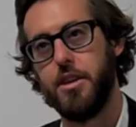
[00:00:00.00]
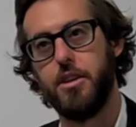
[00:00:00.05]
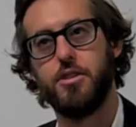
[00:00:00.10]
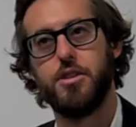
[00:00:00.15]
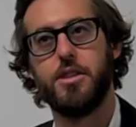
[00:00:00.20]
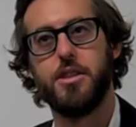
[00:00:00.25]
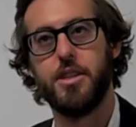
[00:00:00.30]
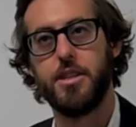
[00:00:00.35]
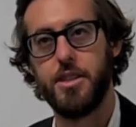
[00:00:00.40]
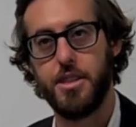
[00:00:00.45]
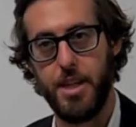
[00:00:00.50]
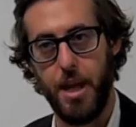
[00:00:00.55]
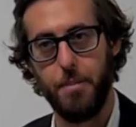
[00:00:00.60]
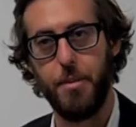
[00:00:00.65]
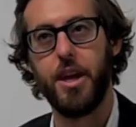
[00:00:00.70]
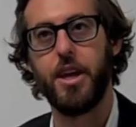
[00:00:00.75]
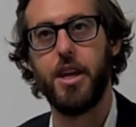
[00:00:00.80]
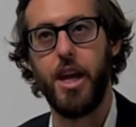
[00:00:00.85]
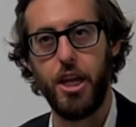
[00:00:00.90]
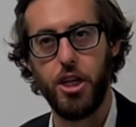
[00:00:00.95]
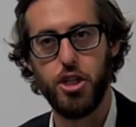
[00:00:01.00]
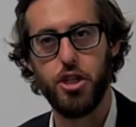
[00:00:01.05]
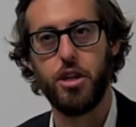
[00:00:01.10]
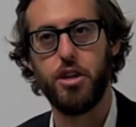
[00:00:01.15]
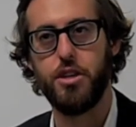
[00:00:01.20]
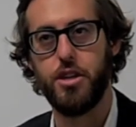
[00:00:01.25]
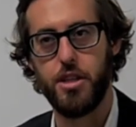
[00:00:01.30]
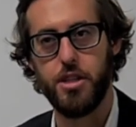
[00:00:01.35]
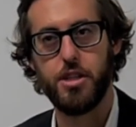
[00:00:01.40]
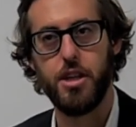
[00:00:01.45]
There's a systemic
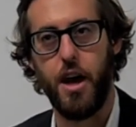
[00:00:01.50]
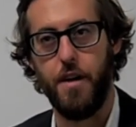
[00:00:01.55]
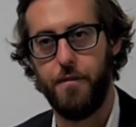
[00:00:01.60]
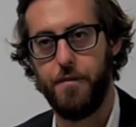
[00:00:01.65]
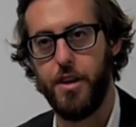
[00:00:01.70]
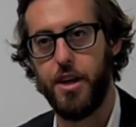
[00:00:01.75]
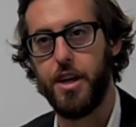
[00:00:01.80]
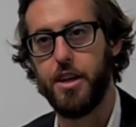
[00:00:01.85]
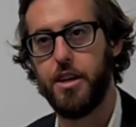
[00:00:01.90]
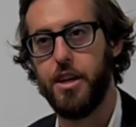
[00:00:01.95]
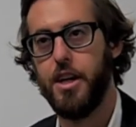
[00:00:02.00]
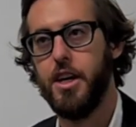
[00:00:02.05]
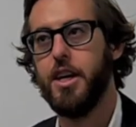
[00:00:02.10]
nature to this conflict